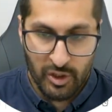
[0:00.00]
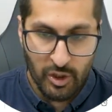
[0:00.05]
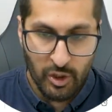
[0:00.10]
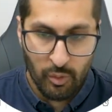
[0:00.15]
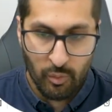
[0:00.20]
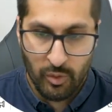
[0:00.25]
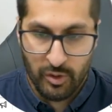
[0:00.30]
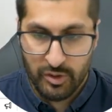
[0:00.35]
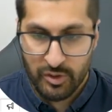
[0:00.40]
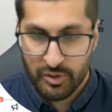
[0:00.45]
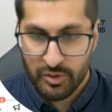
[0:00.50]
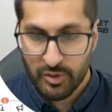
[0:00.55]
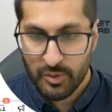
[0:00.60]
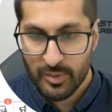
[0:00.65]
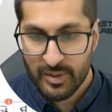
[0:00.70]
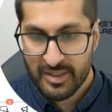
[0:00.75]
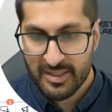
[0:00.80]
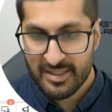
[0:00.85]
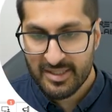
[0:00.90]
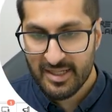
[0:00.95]
What you do
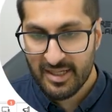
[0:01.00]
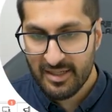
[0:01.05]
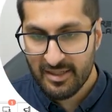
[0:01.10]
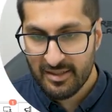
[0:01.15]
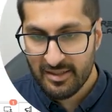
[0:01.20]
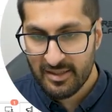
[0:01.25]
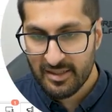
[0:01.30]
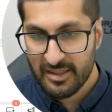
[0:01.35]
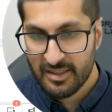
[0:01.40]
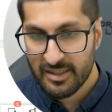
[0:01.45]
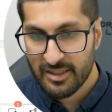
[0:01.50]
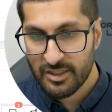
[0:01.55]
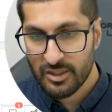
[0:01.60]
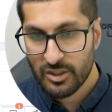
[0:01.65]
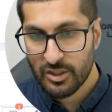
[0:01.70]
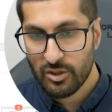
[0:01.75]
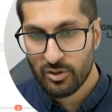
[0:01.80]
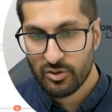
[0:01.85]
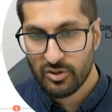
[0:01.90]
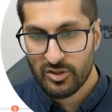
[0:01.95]
instead is you
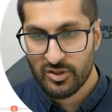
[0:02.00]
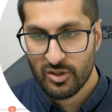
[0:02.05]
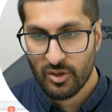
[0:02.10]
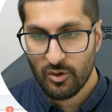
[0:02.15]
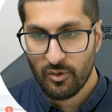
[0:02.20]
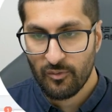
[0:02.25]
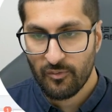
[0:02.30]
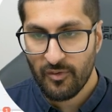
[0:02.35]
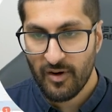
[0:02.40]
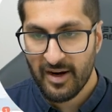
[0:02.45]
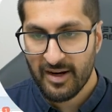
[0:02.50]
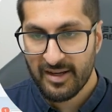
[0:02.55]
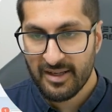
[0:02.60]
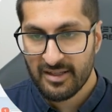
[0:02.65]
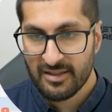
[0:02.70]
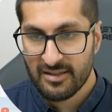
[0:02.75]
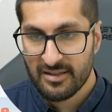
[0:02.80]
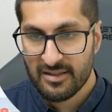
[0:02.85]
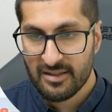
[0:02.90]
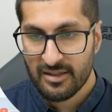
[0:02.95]
go to Zoho
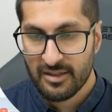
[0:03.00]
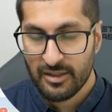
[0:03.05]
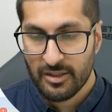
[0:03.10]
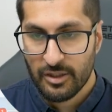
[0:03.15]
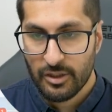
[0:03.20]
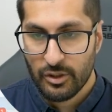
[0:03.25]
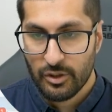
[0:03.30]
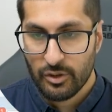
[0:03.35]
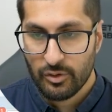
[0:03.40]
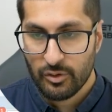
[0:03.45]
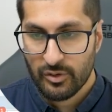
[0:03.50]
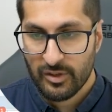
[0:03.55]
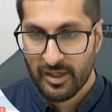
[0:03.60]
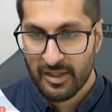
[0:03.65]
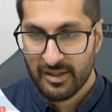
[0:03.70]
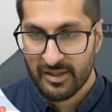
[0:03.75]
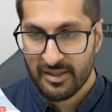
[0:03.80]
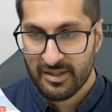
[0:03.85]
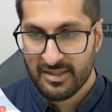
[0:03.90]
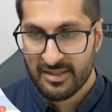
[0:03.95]
Finance, get
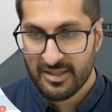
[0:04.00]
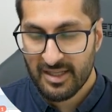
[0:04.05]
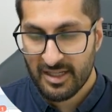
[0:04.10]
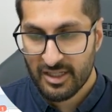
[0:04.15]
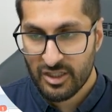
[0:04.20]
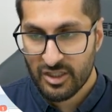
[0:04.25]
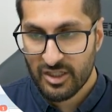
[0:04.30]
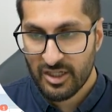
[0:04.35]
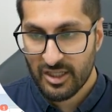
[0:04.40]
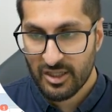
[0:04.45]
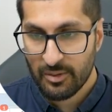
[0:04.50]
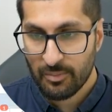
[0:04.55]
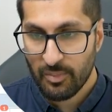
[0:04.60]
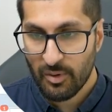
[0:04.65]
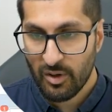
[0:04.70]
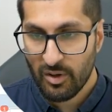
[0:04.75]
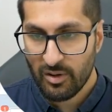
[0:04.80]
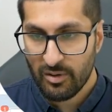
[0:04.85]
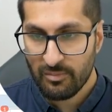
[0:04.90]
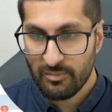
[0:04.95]
this section at the
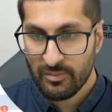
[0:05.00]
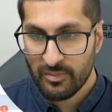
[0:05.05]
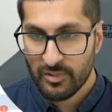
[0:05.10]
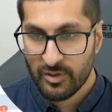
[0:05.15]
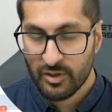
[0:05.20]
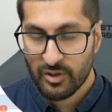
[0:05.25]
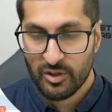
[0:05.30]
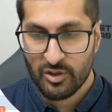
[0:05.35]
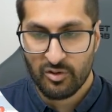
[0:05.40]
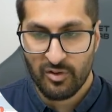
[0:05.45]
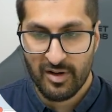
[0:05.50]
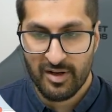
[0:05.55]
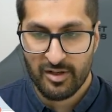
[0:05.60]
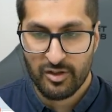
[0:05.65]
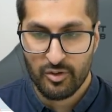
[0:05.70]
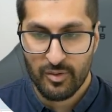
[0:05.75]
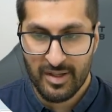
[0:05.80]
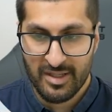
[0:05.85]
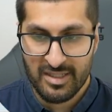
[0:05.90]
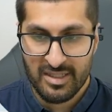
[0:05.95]
bottom, you create a
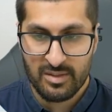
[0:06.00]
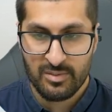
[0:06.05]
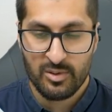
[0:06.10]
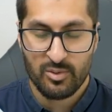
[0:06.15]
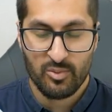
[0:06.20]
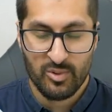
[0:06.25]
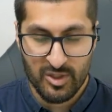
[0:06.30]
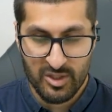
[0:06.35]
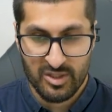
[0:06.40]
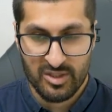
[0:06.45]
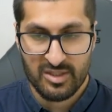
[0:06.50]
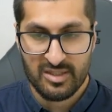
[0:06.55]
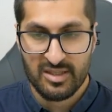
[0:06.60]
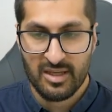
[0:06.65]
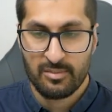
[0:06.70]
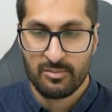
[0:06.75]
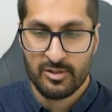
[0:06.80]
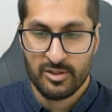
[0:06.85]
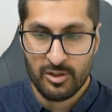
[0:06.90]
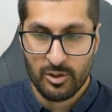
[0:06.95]
new estimate, which is the
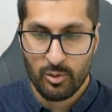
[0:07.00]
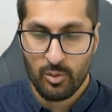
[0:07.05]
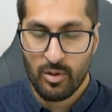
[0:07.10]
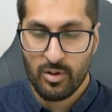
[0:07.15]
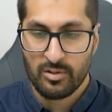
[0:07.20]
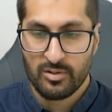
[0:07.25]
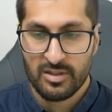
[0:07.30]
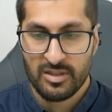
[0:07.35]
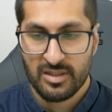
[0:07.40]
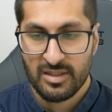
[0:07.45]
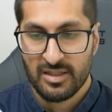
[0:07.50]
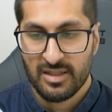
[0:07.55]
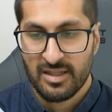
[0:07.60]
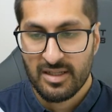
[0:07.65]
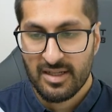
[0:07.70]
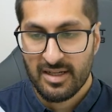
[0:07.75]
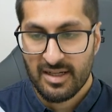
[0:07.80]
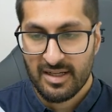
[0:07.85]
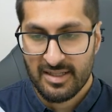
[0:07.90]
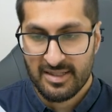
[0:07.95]
same as a quote,
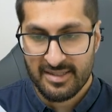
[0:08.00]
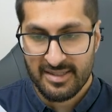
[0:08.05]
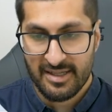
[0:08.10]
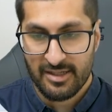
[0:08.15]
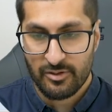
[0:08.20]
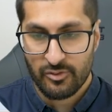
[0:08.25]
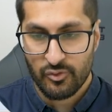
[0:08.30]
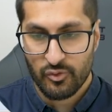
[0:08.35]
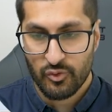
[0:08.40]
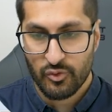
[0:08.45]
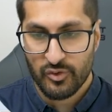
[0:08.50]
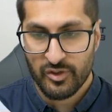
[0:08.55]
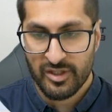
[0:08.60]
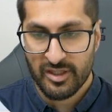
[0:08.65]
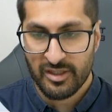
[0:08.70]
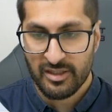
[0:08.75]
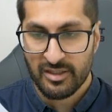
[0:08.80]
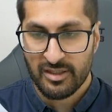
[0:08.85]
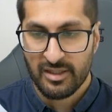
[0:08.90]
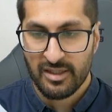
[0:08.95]
a sales order,